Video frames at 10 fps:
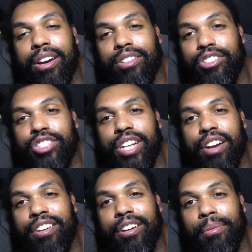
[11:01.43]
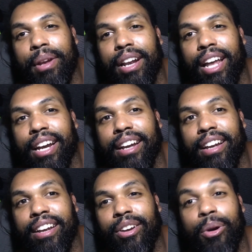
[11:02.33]
dollars a share you know what I mean like
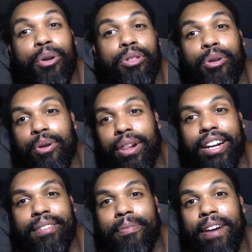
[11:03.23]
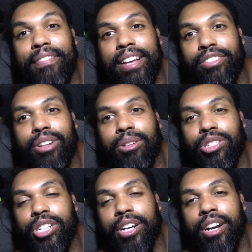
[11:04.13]
or or like five thousand dollars a
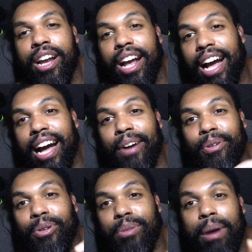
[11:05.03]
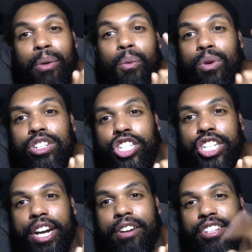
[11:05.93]
share I would only buy one
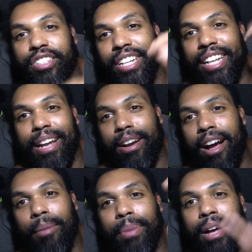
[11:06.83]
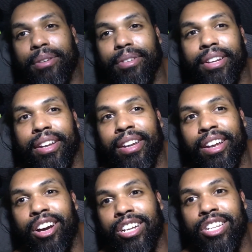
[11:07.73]
share and just let that compound
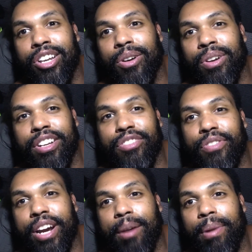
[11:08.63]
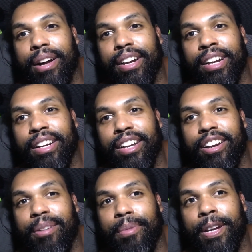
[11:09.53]
on its own and just forget about it you
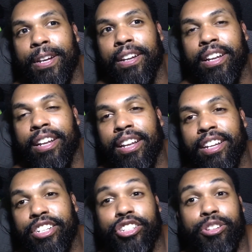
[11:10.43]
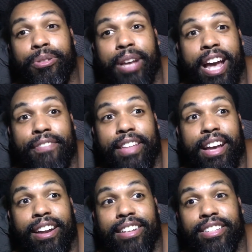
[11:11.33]
know what I mean just to have
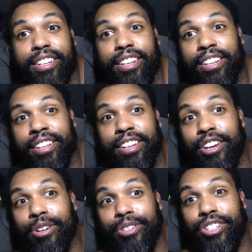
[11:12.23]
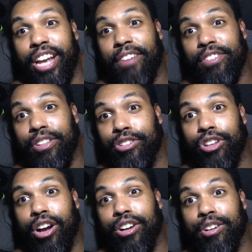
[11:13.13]
that as a you know just to have another
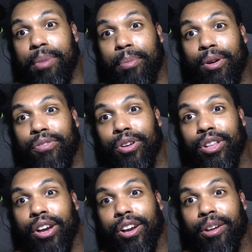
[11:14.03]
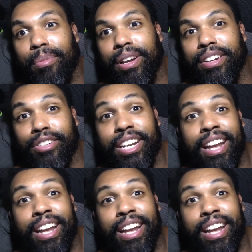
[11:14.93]
stock under my portfolio you know what I mean just